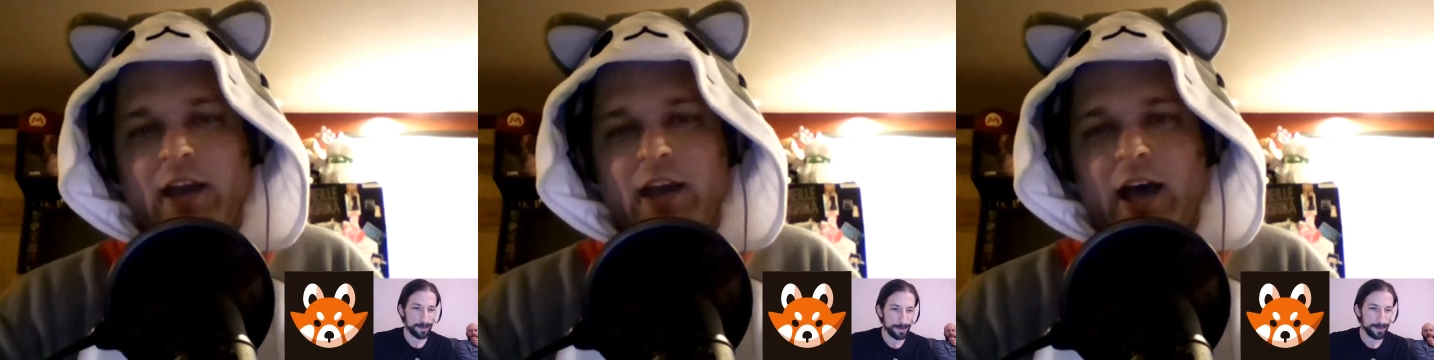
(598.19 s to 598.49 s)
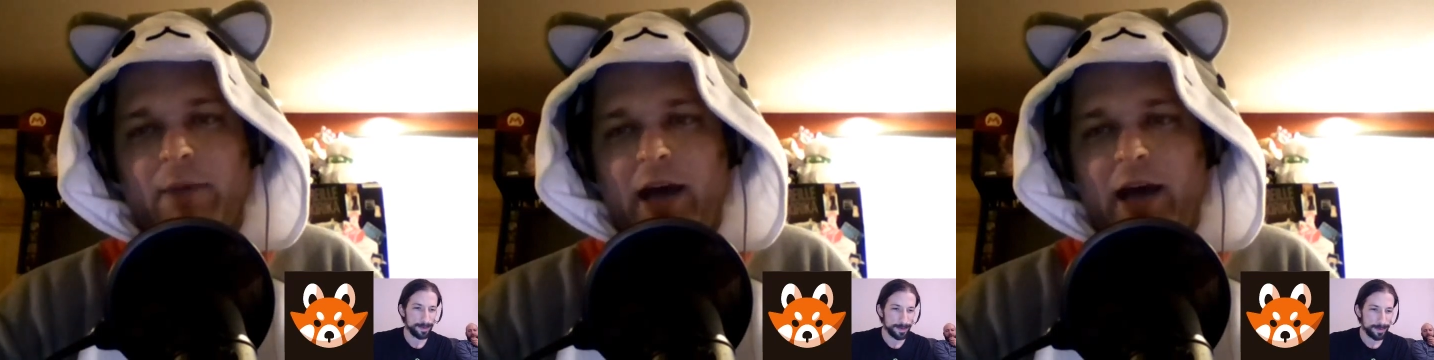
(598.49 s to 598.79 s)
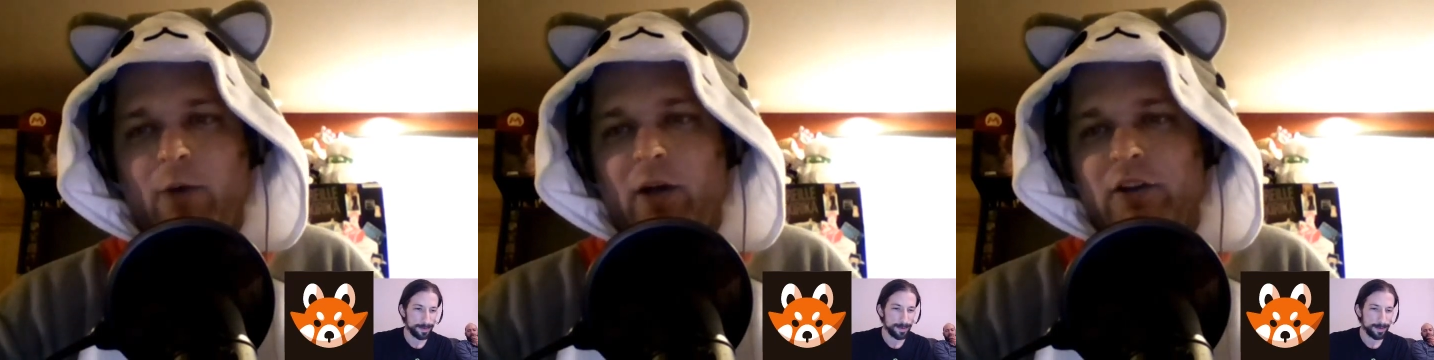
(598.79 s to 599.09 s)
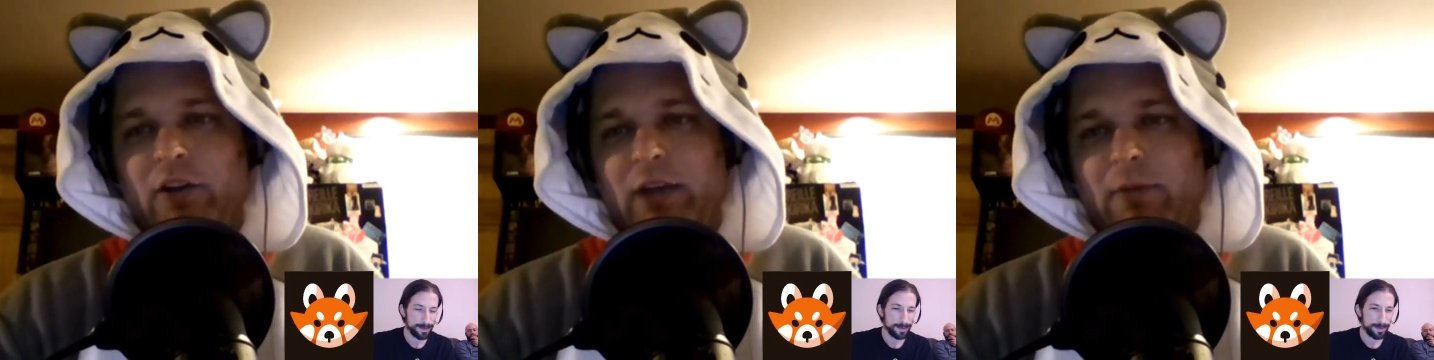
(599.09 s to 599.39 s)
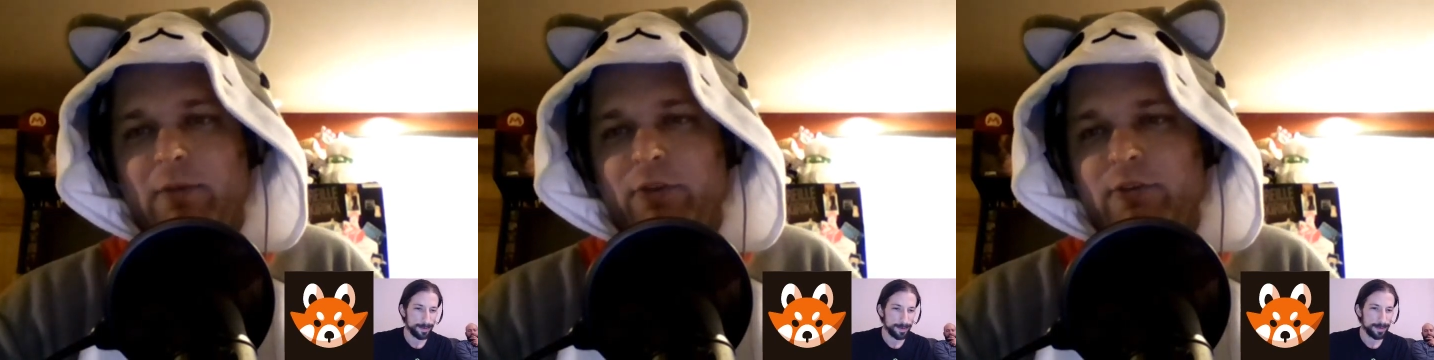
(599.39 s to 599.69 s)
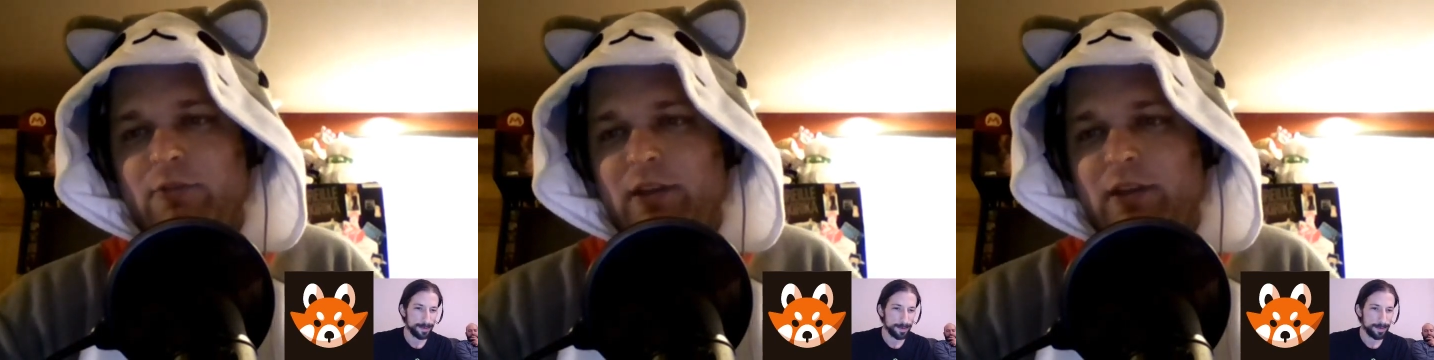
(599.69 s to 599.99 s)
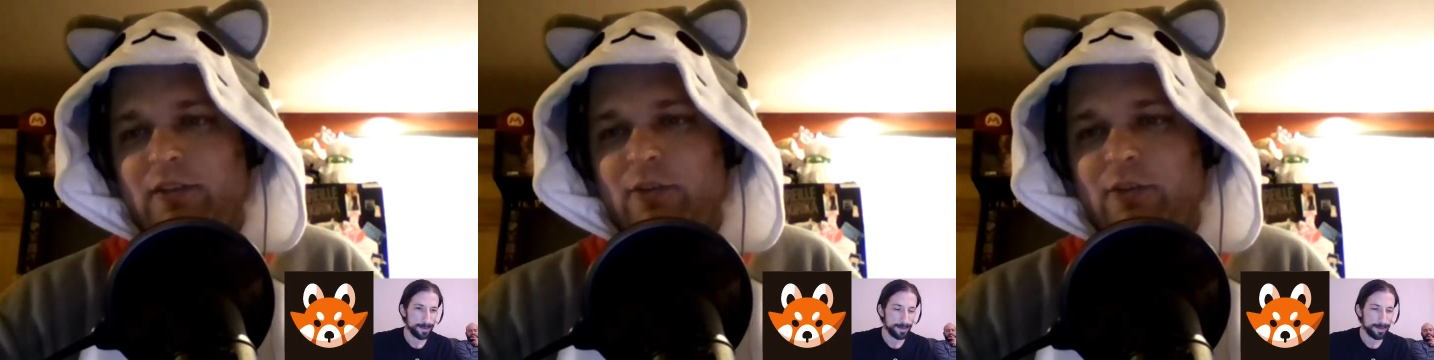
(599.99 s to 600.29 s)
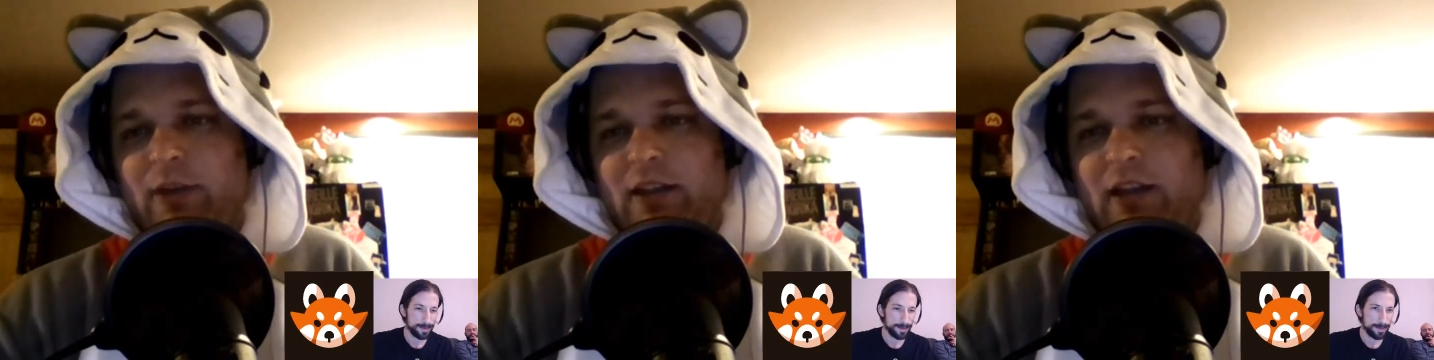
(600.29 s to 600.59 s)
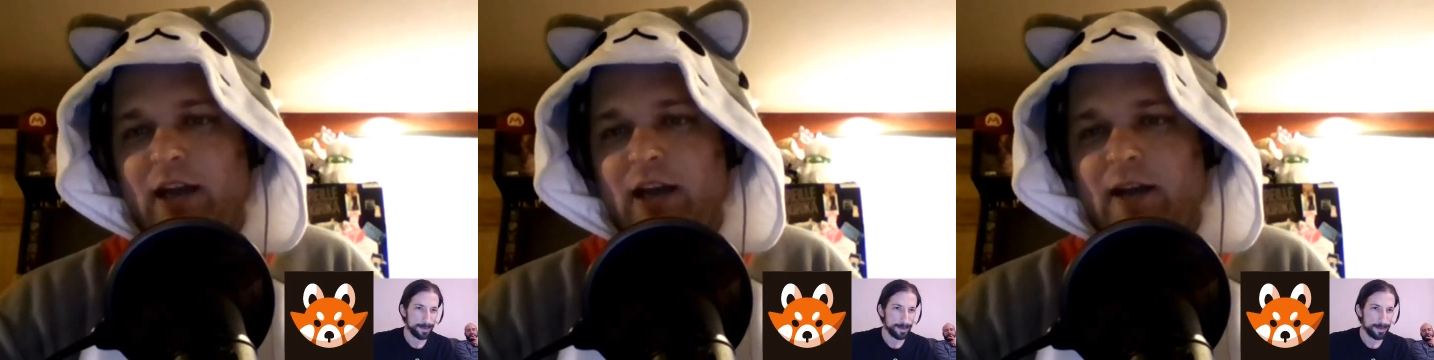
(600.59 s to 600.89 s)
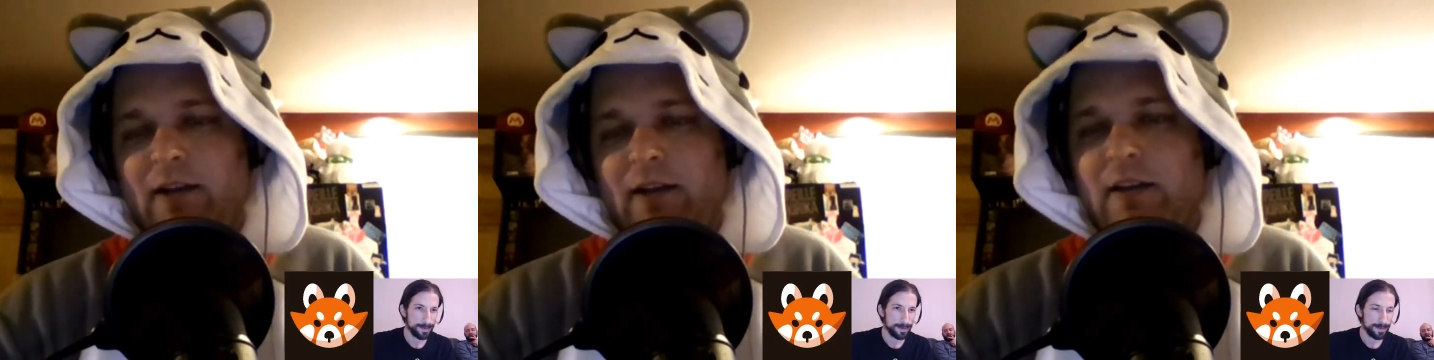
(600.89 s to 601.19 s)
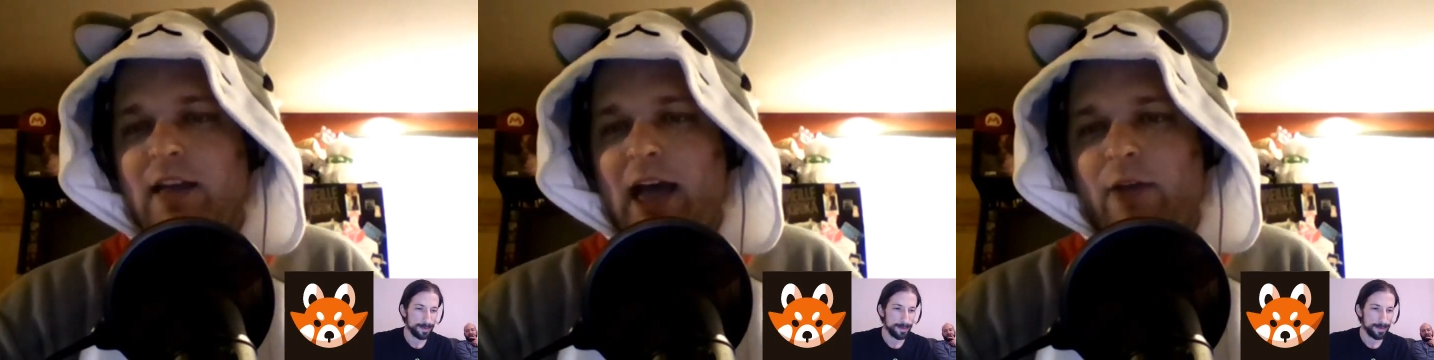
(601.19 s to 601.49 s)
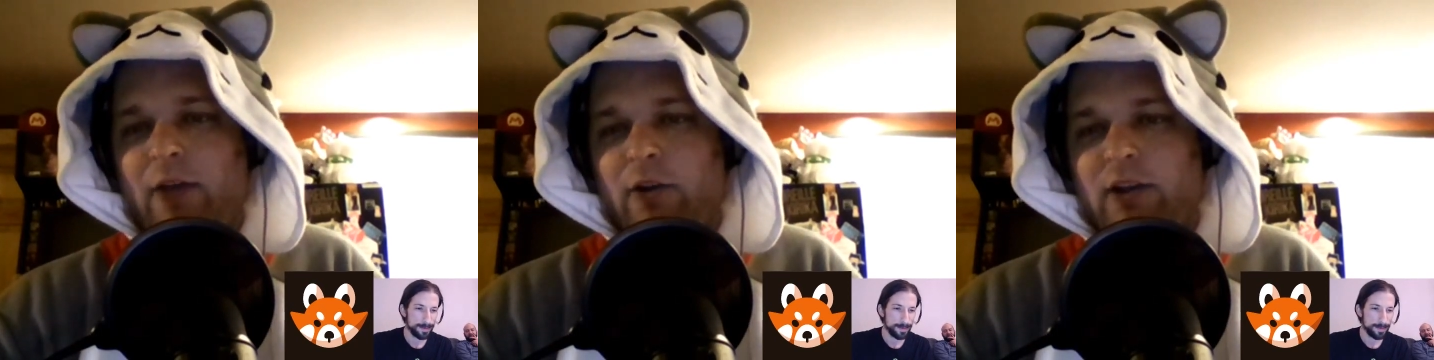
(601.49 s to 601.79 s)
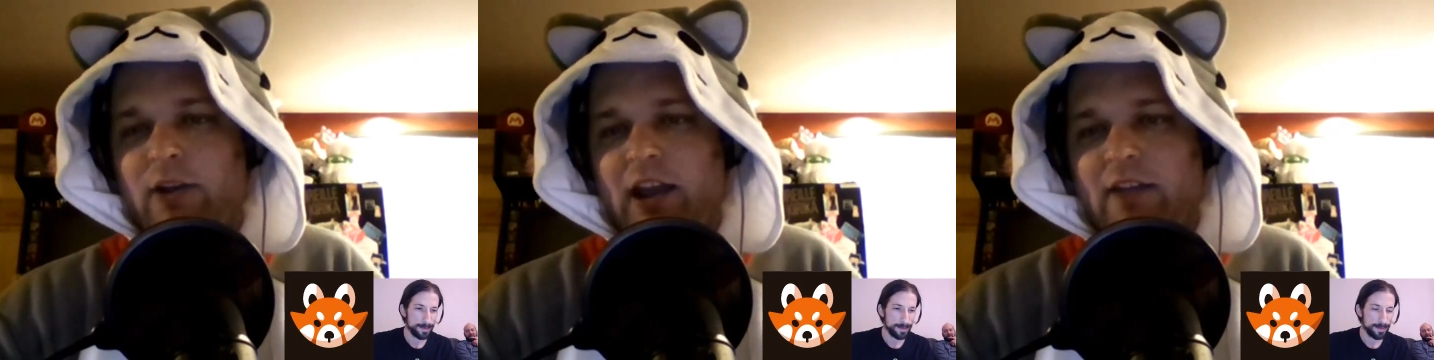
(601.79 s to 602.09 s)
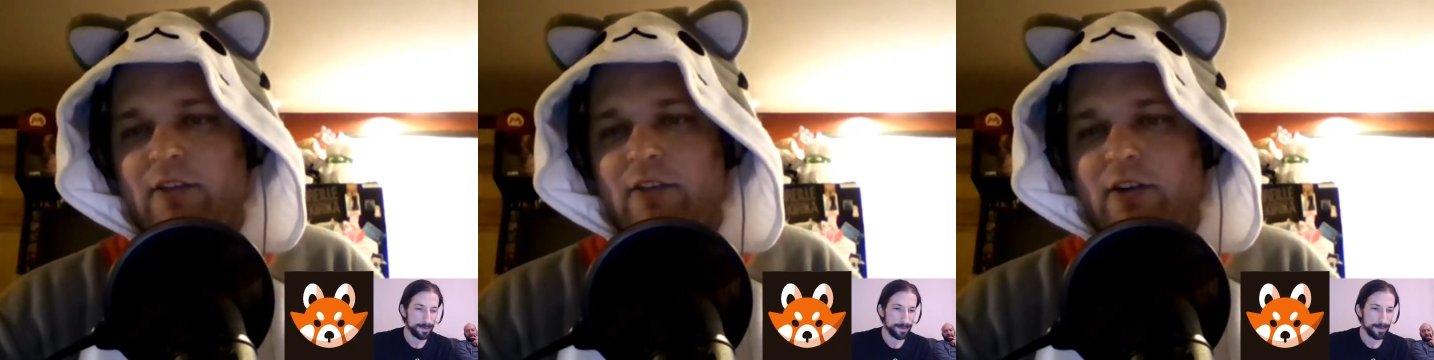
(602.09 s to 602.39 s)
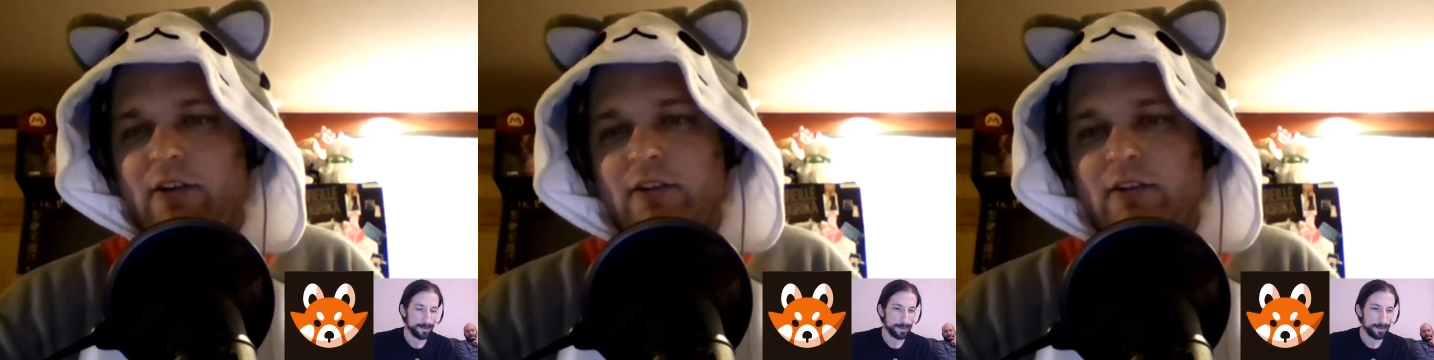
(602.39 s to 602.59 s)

Speaker 1: um, how well are you able to intuit uh, how they're going to answer.